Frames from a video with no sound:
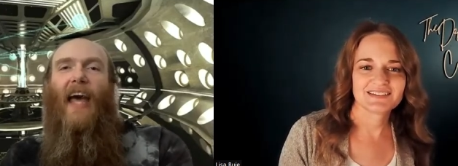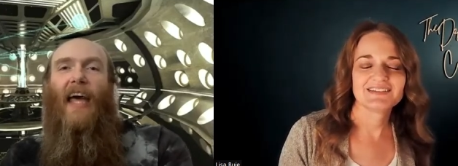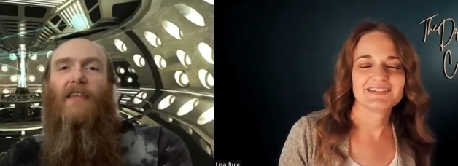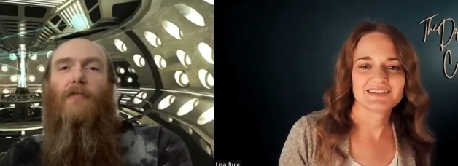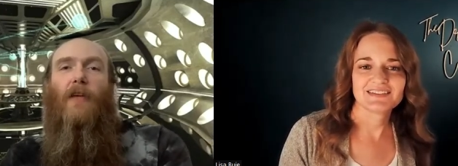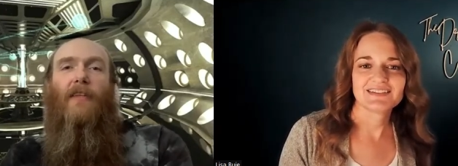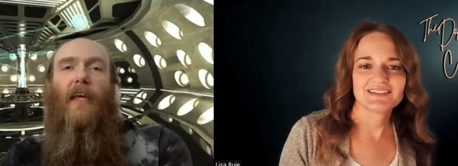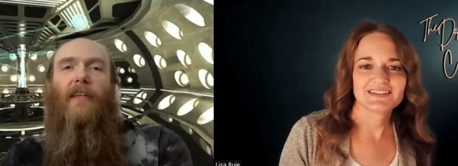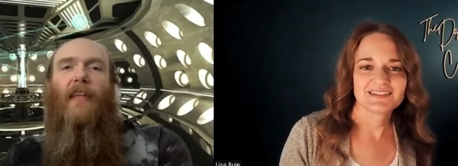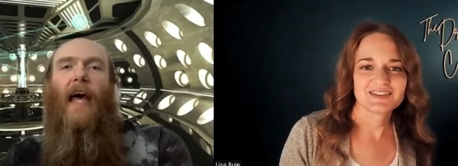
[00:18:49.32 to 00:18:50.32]
Speaker 1: And in,
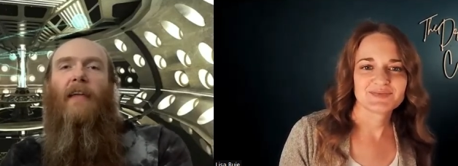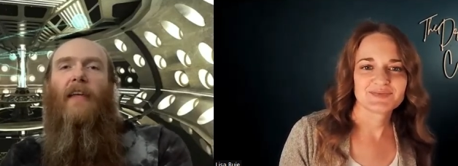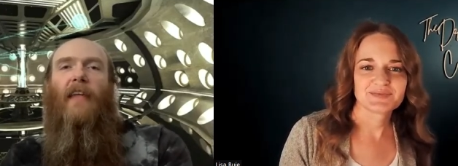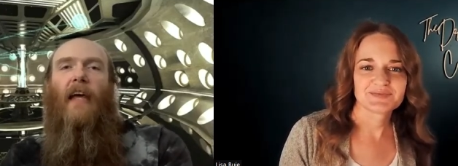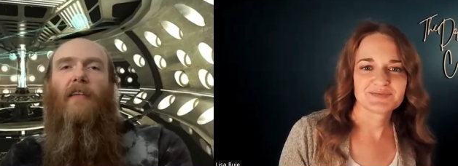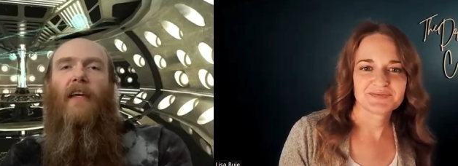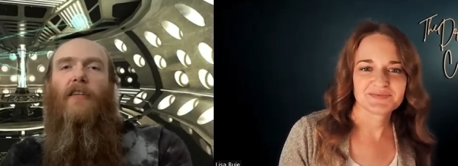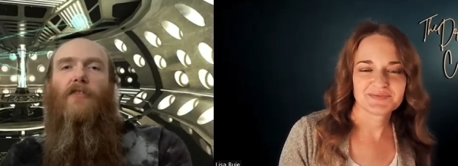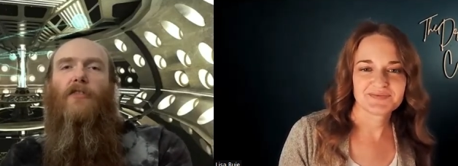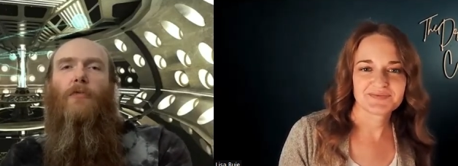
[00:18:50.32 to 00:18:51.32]
in that in that light,
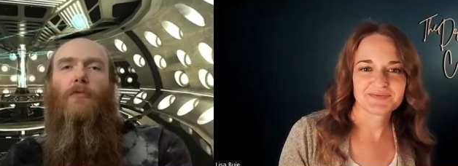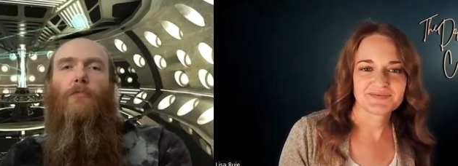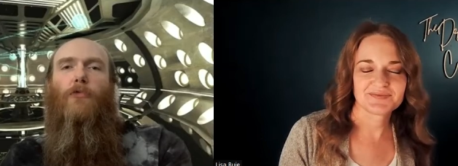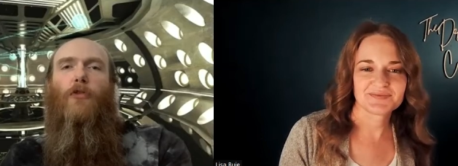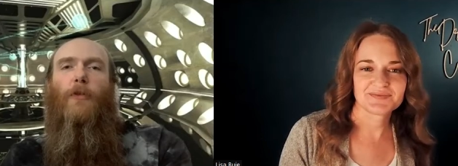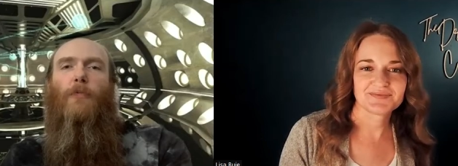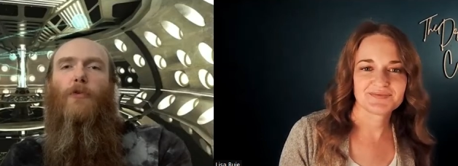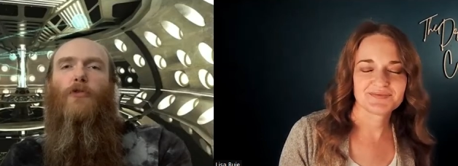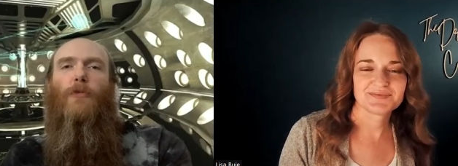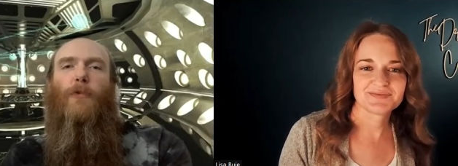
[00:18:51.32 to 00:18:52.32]
it's so so much more
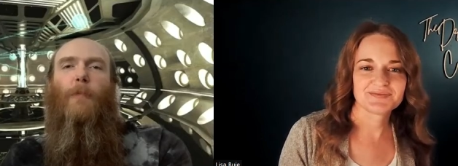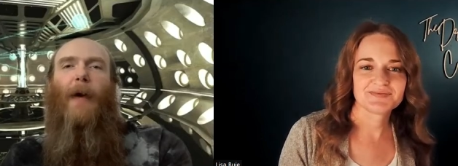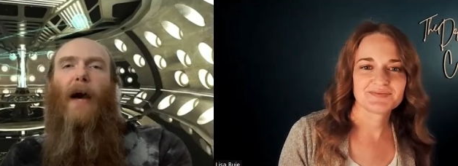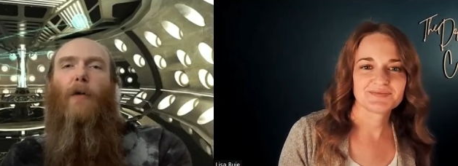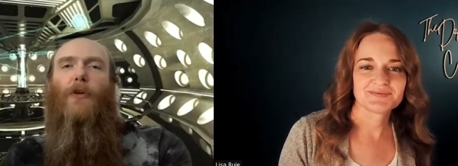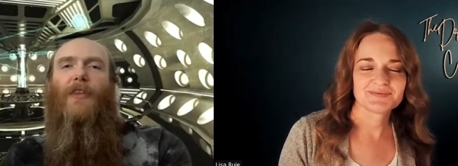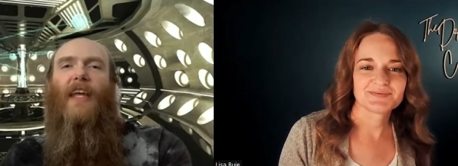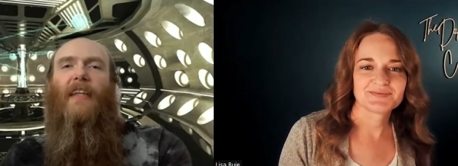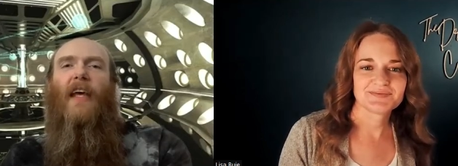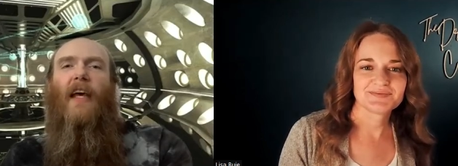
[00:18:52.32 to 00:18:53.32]
super empowering
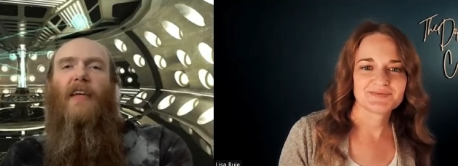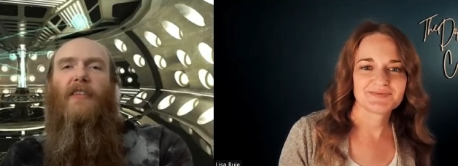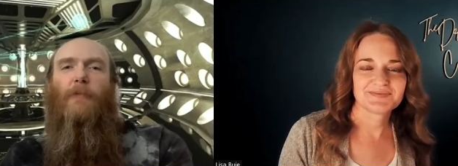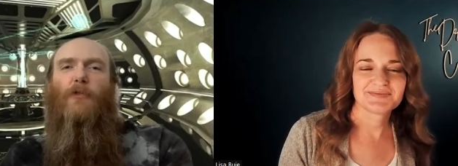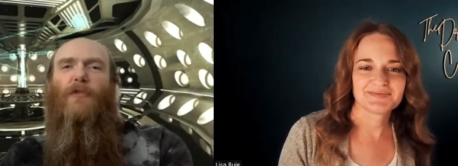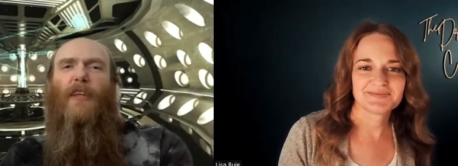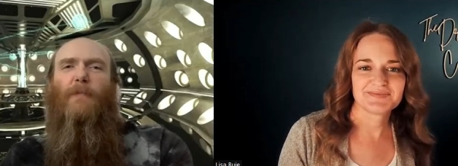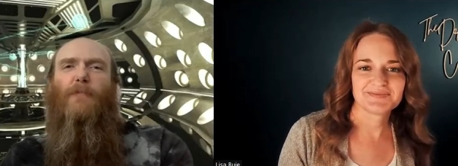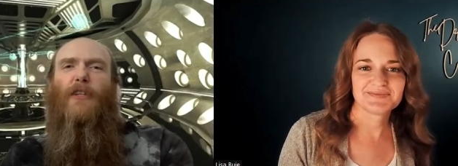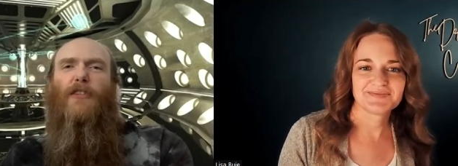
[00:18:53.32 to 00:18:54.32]
than some sort of like
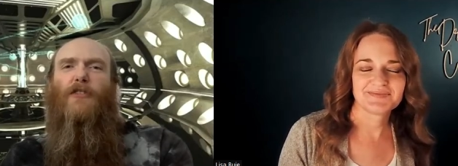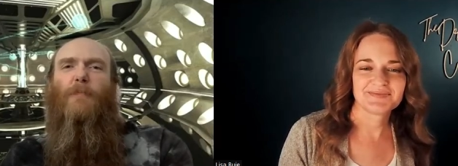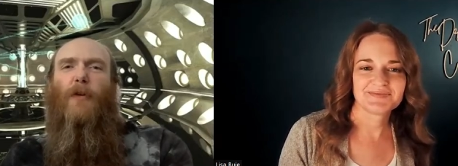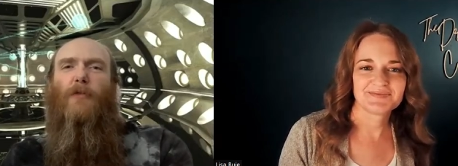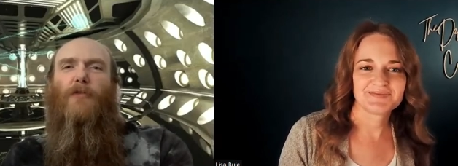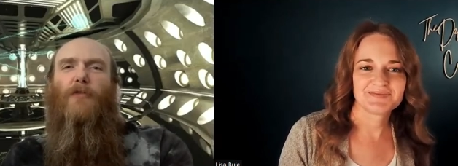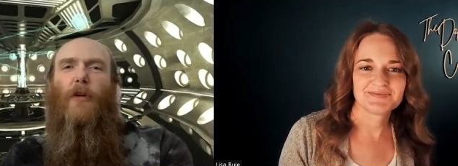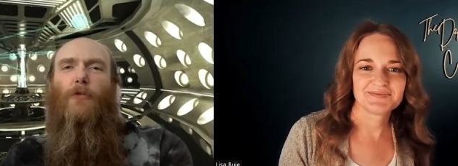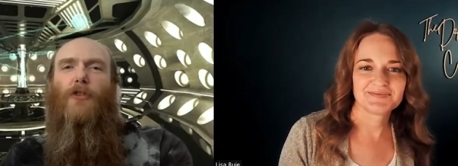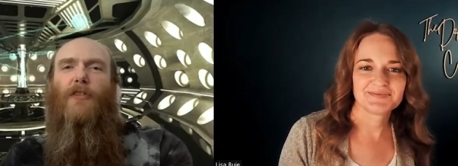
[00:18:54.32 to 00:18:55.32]
predisposed
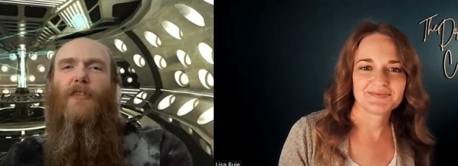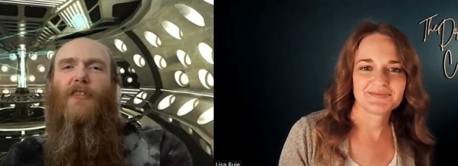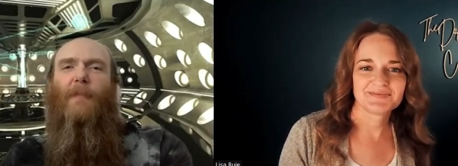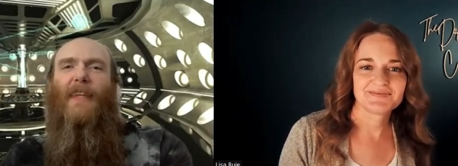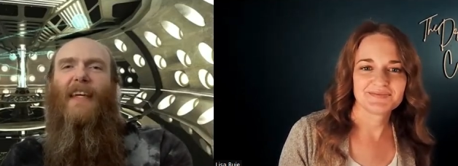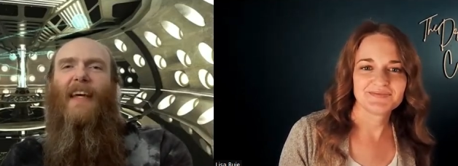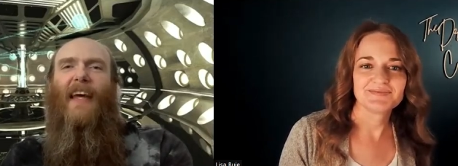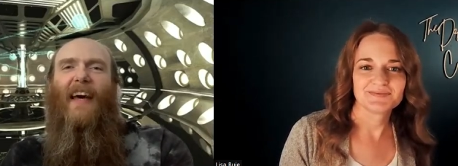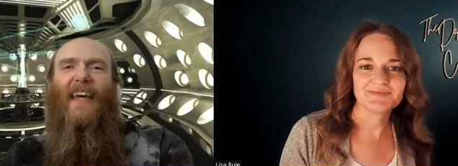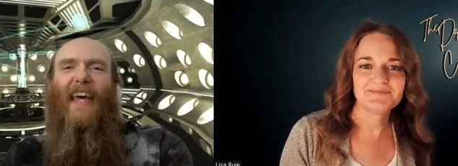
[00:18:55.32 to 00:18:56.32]
notion to something.
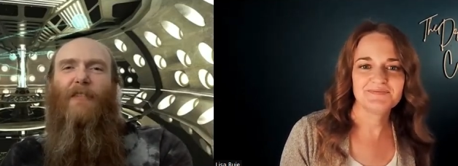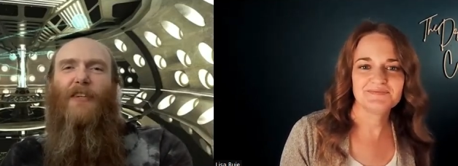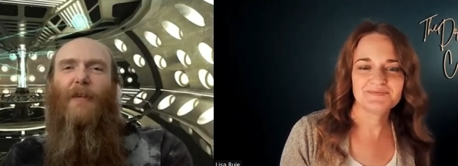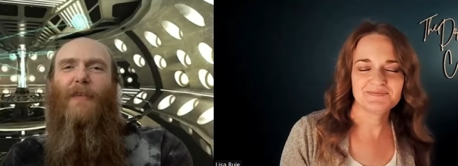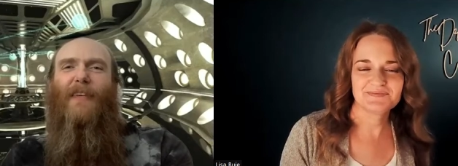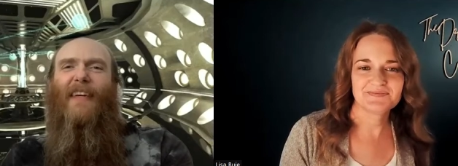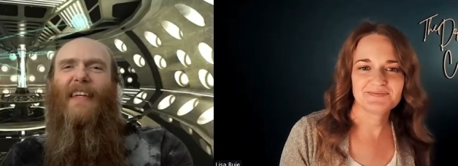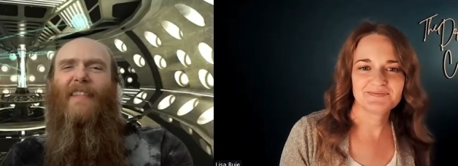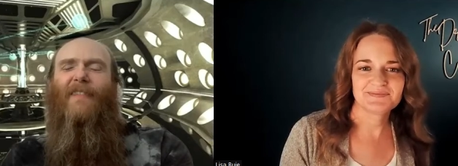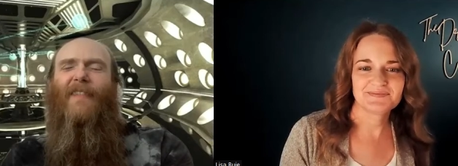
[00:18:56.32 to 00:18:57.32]
Like every mm-hmm. time we like
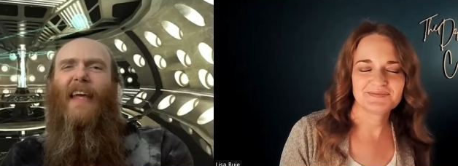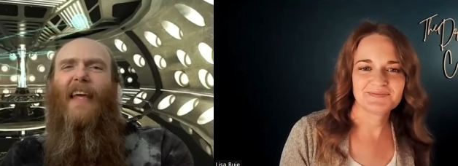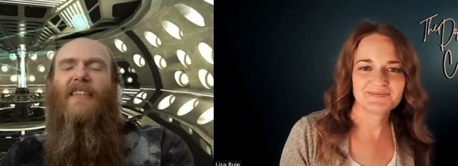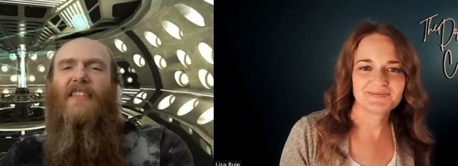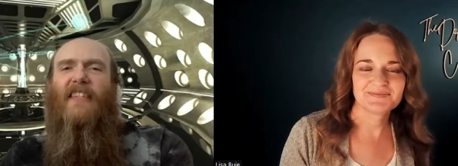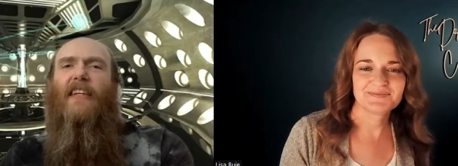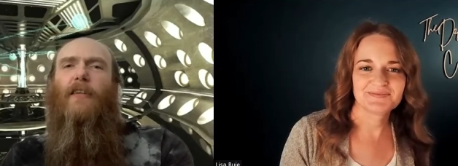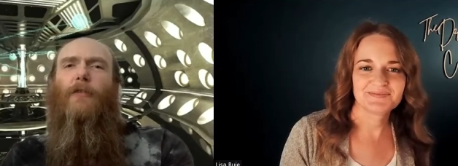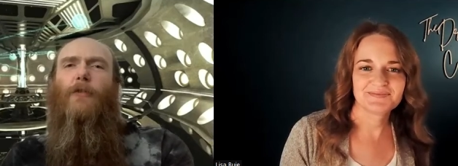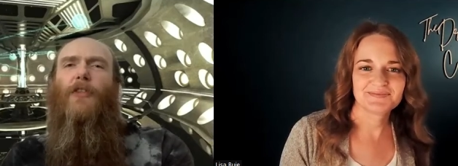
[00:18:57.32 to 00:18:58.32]

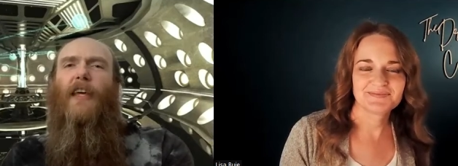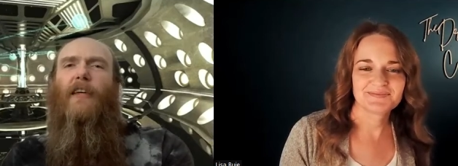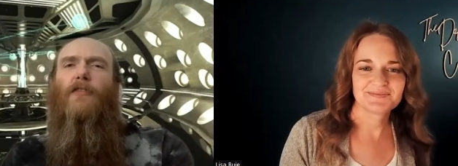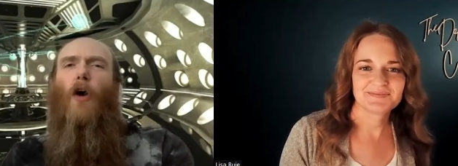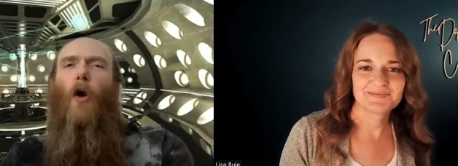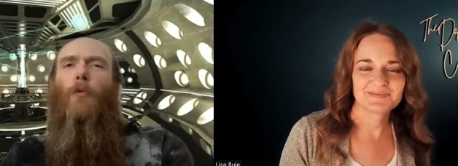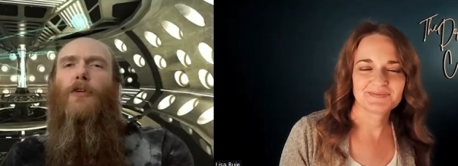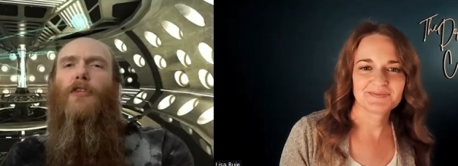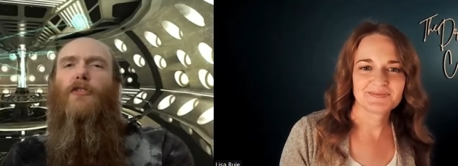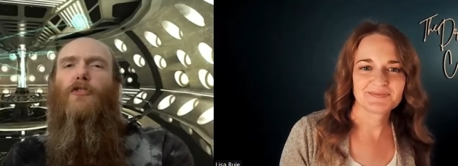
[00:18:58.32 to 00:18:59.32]
singular things
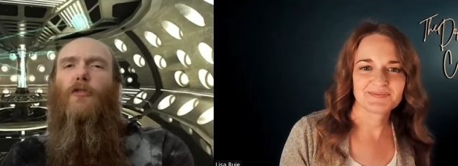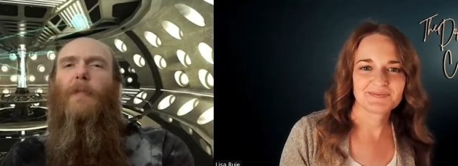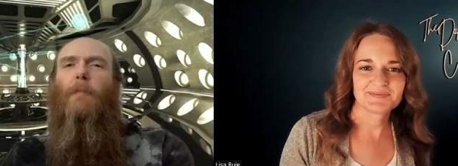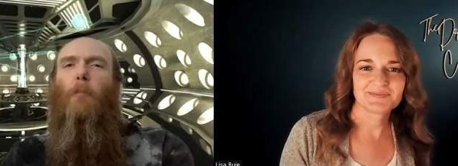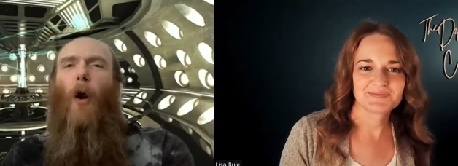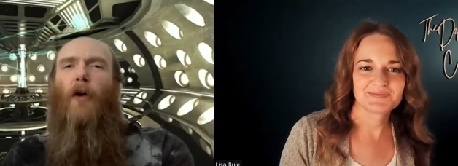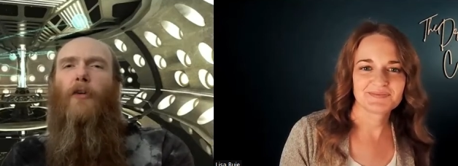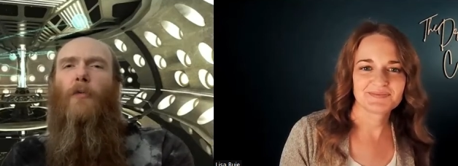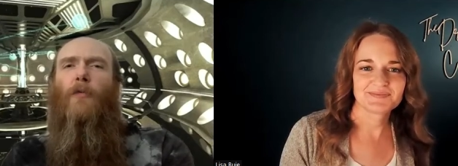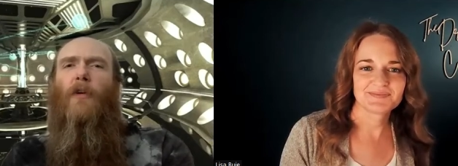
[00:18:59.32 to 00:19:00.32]
always concern me.
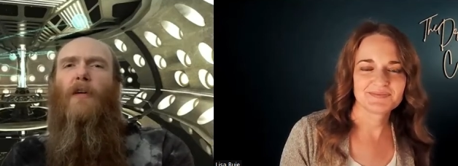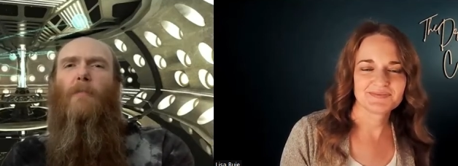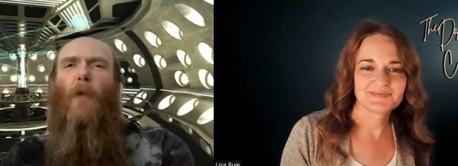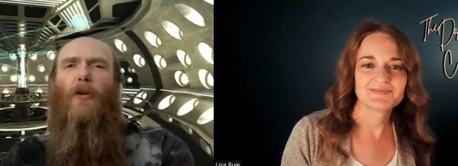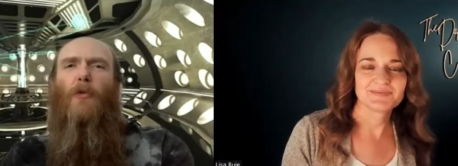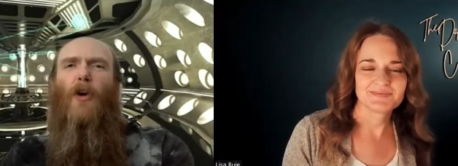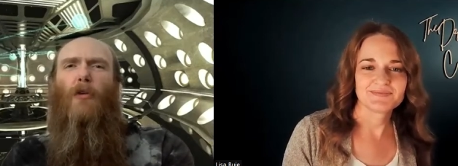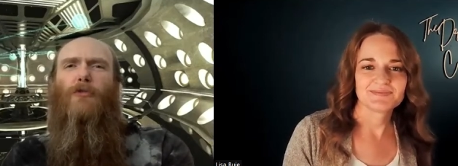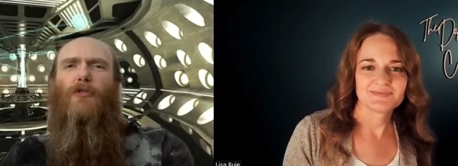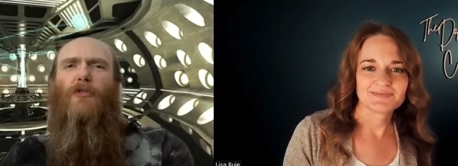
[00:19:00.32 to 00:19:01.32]
Mono
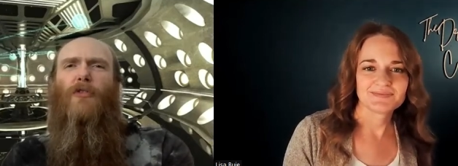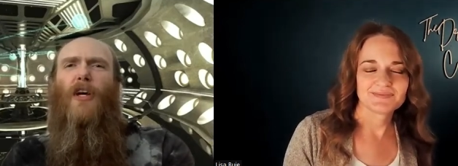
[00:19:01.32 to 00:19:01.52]
monoculture,